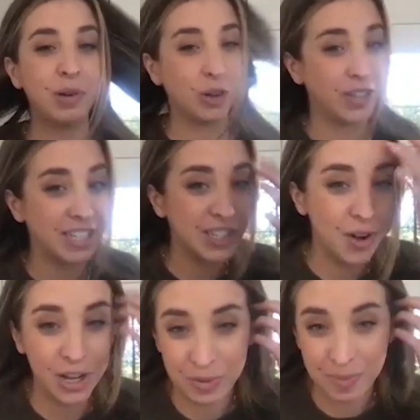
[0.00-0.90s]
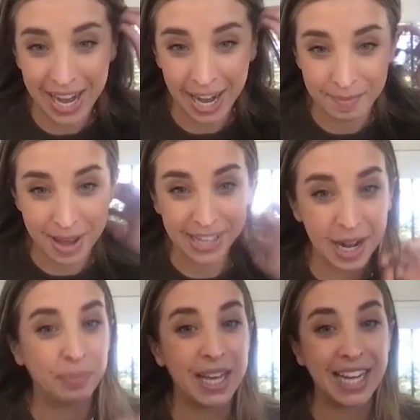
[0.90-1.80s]
type that really doesn't know how to do my hair and
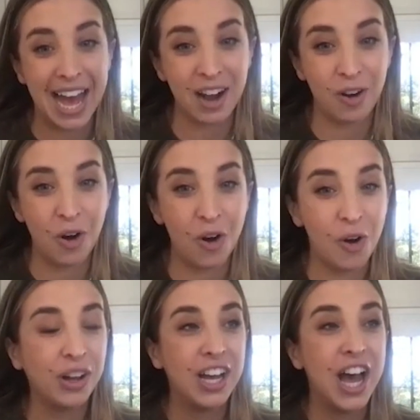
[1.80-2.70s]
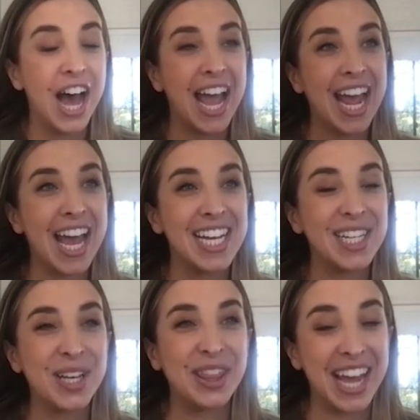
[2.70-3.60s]
makeup like at all. And